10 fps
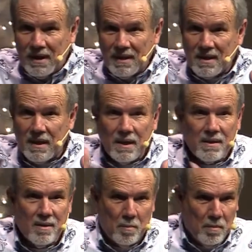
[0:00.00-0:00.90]
in the
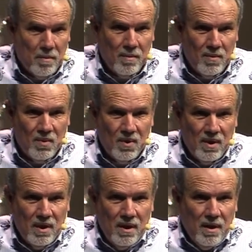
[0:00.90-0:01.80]
kingdom
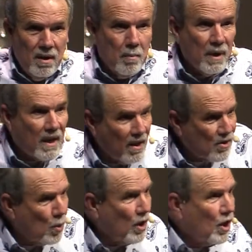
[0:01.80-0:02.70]
because
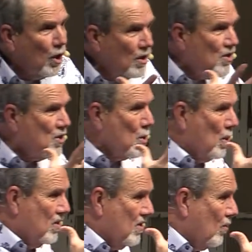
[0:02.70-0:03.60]
we're good
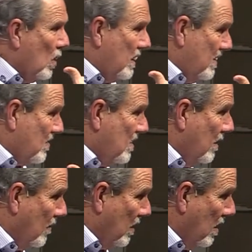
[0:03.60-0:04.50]
stewards of what He's
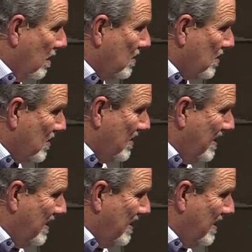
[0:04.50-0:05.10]
given us